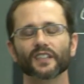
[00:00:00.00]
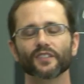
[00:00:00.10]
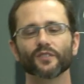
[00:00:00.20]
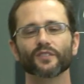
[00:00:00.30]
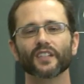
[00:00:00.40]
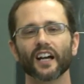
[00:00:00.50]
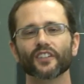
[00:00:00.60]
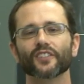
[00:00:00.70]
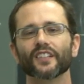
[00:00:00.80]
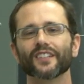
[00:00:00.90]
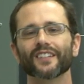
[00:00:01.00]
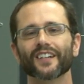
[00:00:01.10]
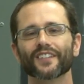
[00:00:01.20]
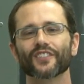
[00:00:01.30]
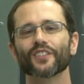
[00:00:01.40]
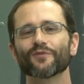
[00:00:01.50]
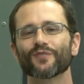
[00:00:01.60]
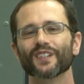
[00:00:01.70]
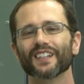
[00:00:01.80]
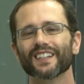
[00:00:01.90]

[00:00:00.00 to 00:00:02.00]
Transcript: that you can actually achieve